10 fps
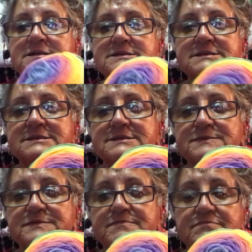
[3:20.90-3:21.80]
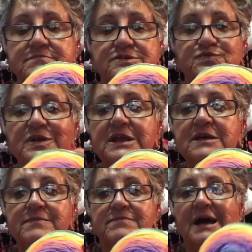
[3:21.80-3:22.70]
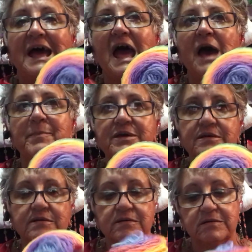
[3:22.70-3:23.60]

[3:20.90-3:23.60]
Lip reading: It's really happy.